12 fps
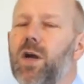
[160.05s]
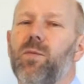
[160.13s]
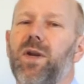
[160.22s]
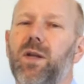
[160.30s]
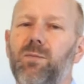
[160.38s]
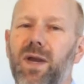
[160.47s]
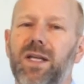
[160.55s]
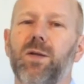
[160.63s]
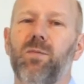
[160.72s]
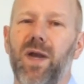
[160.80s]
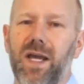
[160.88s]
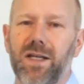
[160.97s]
but it may
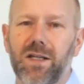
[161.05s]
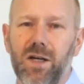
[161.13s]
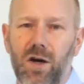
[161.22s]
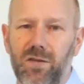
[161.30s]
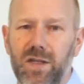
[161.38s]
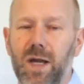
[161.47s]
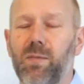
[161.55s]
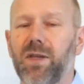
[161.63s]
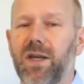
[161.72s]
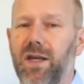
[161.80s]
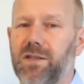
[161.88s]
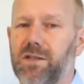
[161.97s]
depend on the
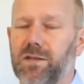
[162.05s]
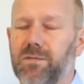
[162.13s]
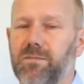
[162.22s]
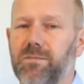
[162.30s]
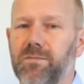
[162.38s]
application.